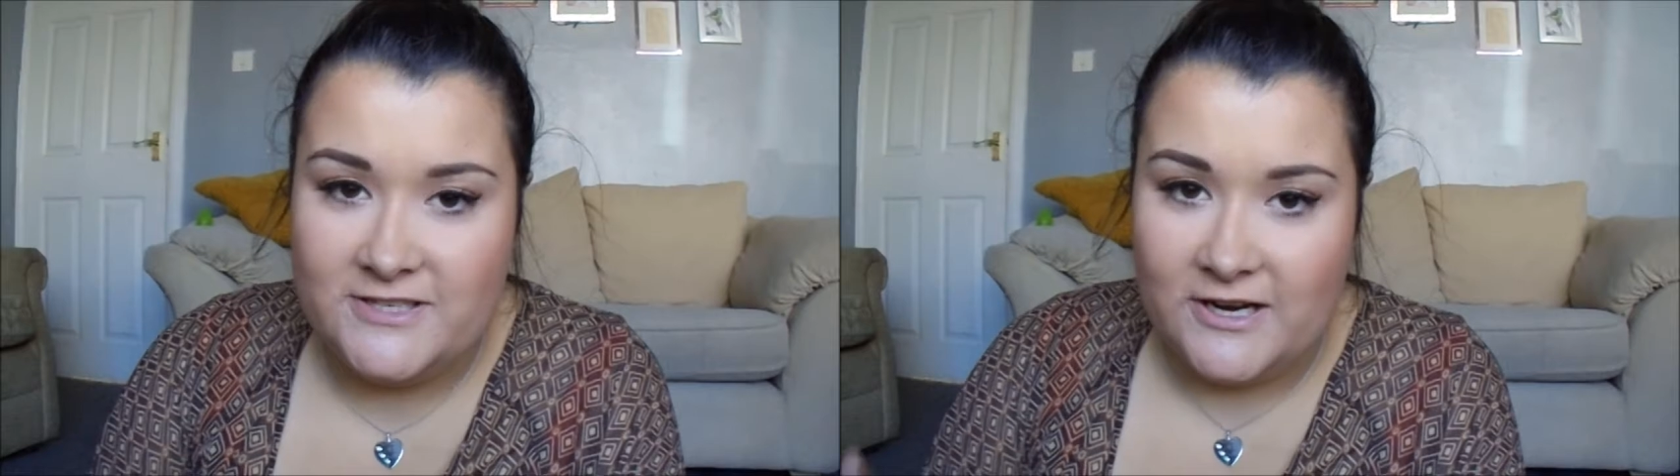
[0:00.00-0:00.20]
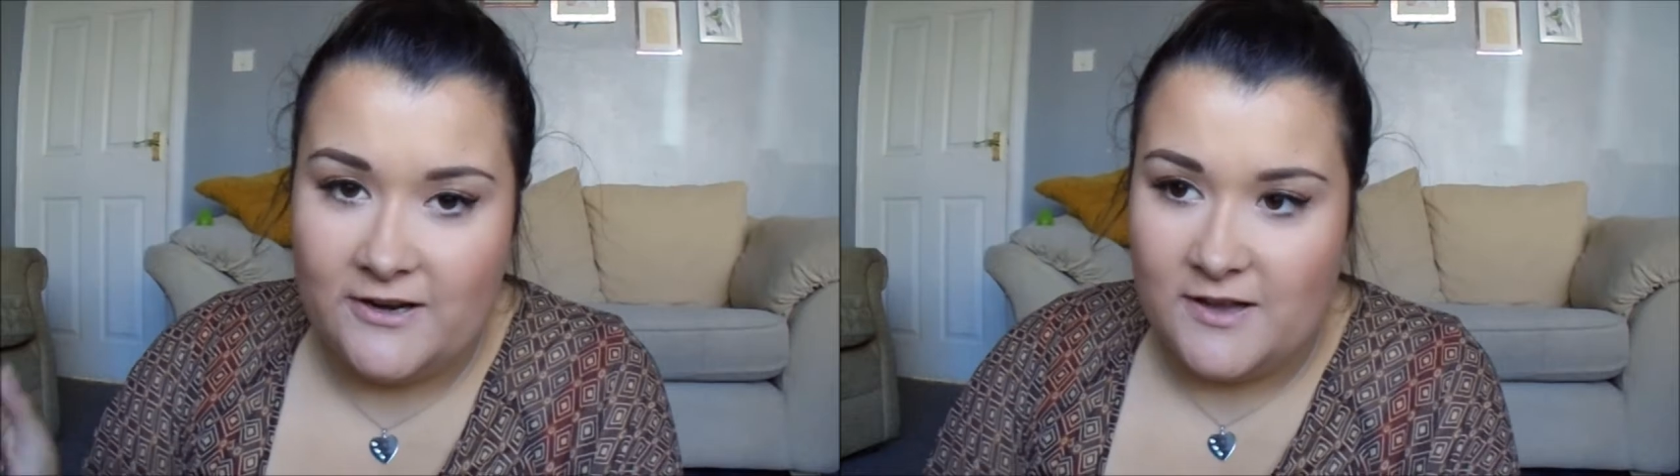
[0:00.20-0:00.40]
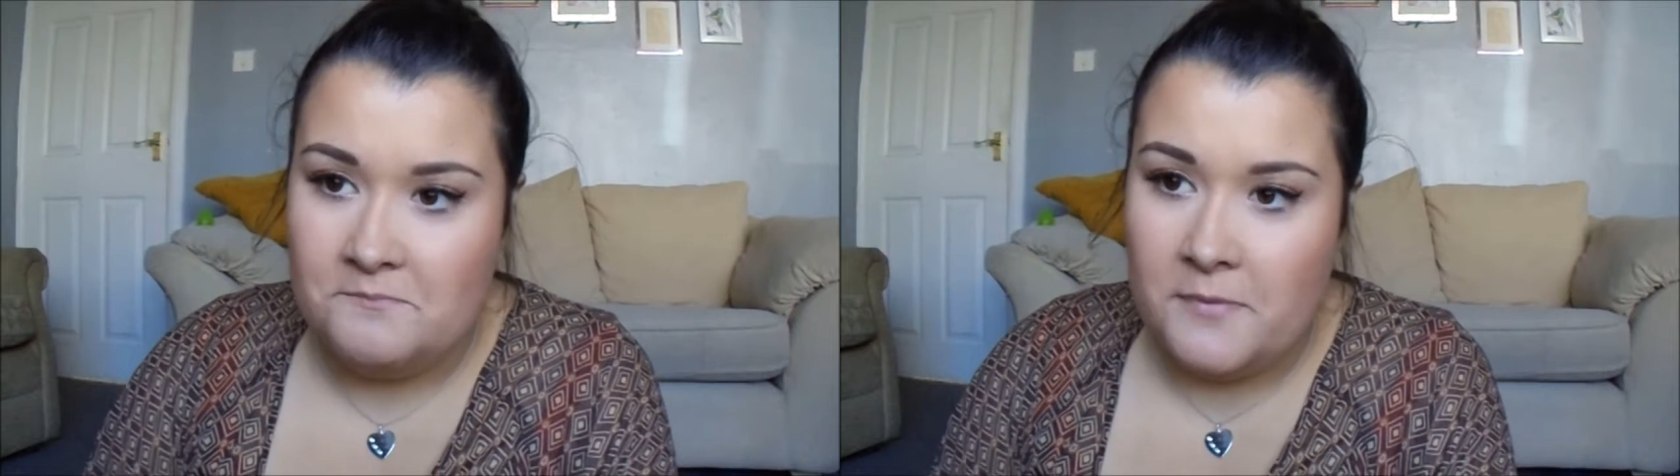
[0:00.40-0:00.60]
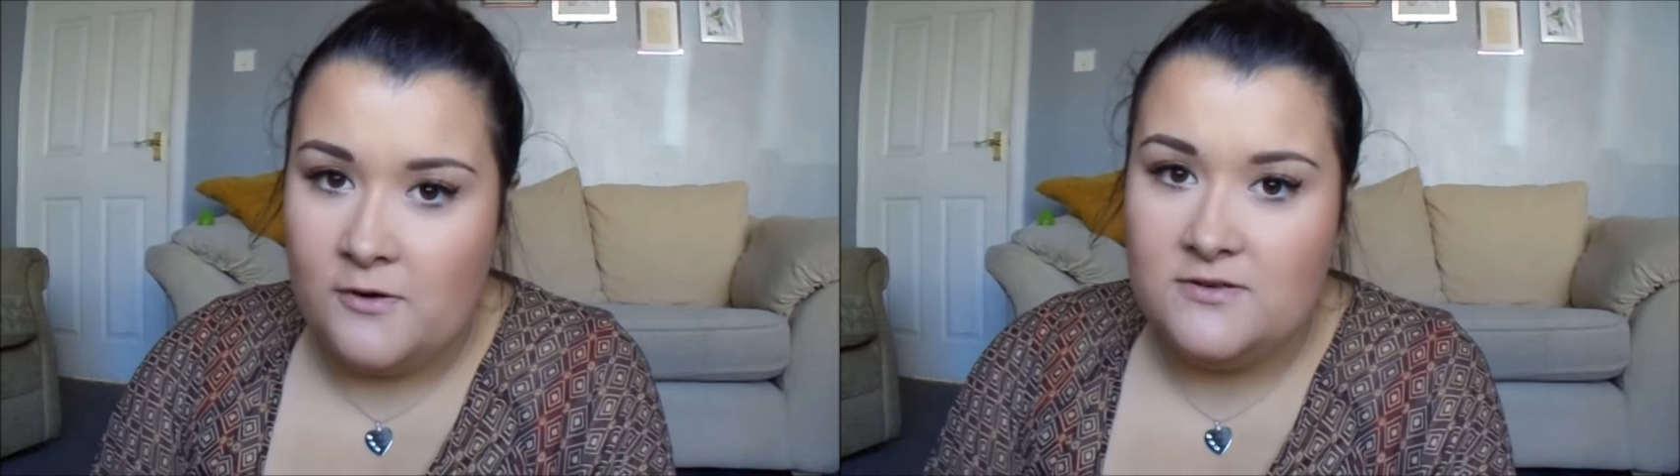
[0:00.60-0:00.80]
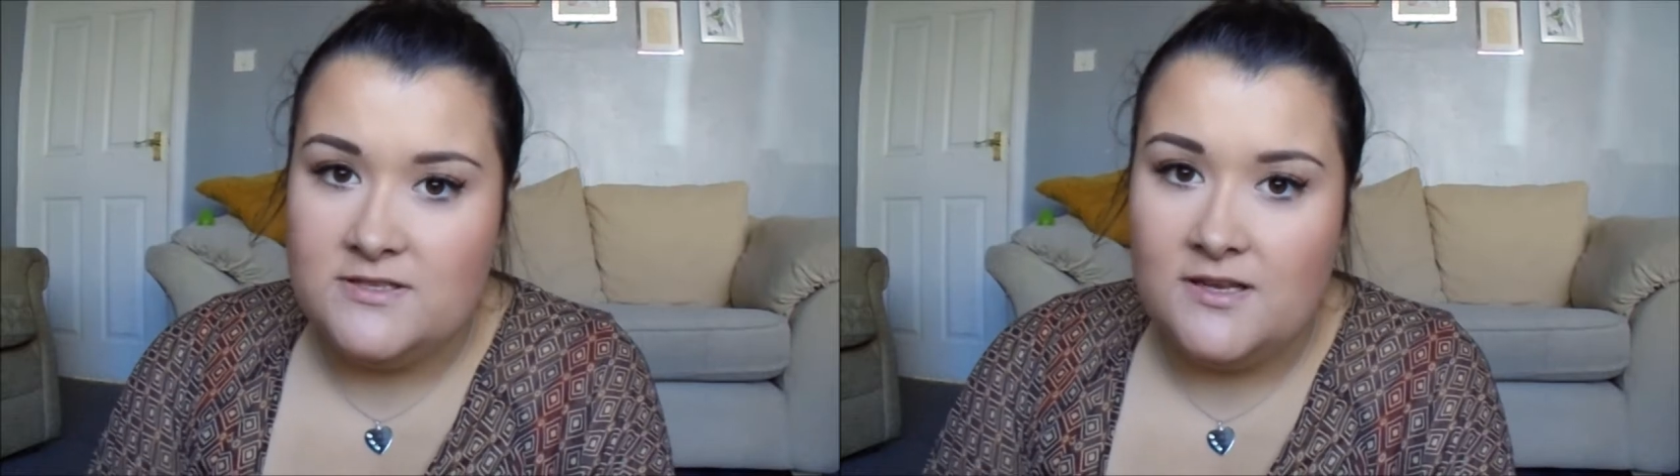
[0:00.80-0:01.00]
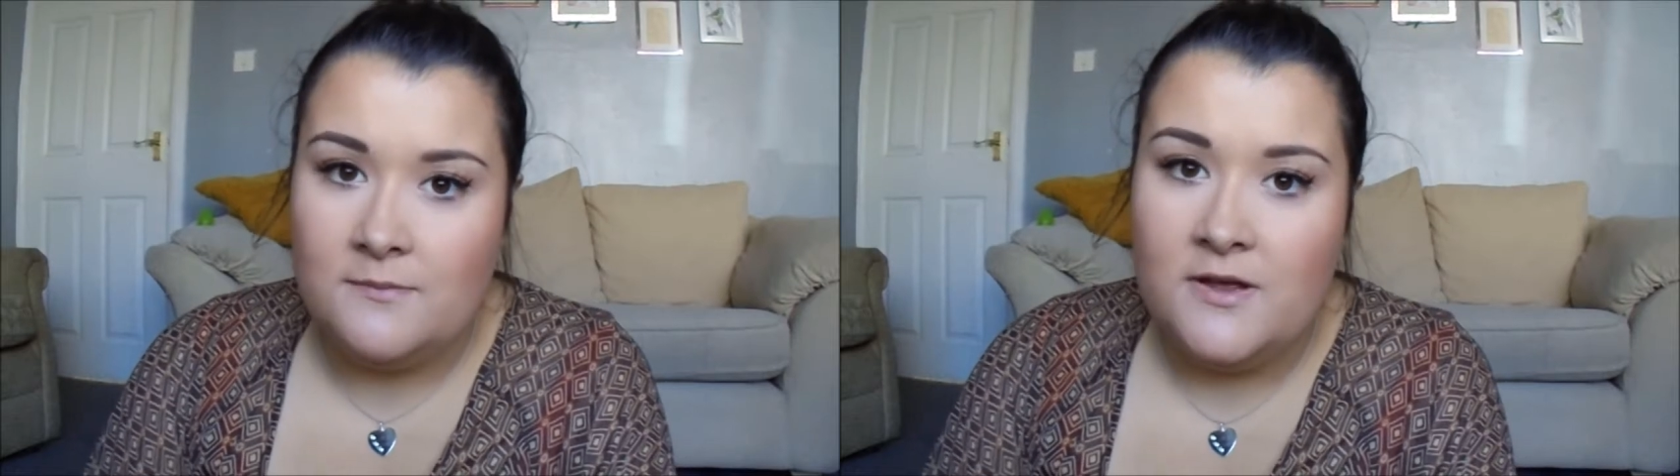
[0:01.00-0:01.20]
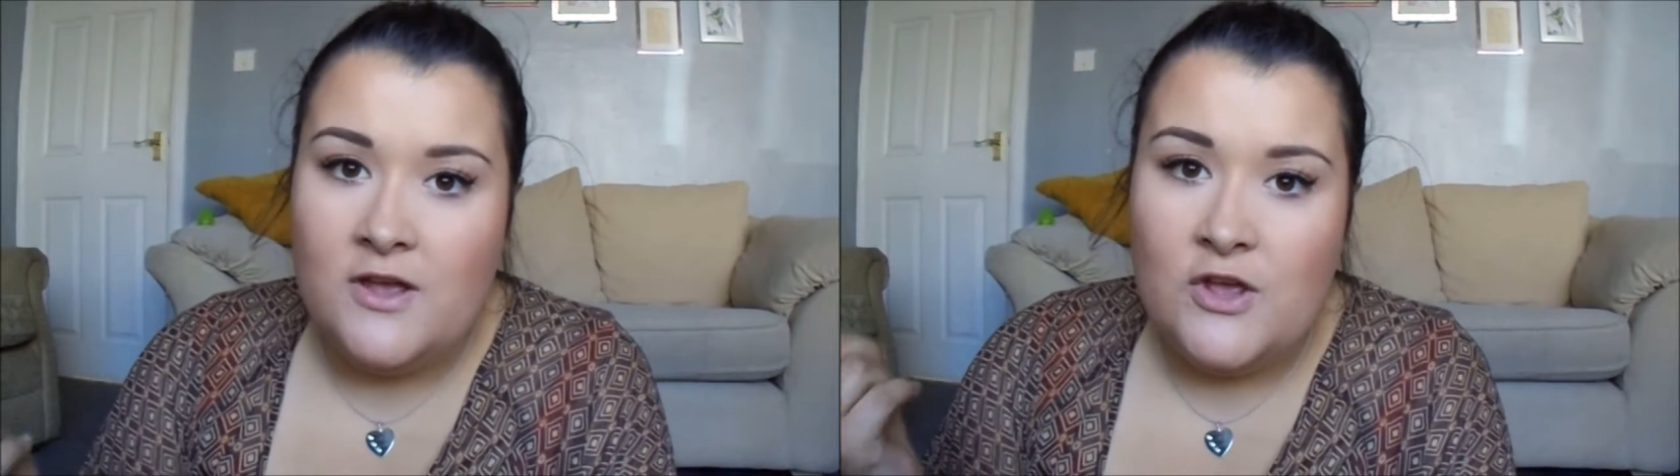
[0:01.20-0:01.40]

chair. You can bounce them.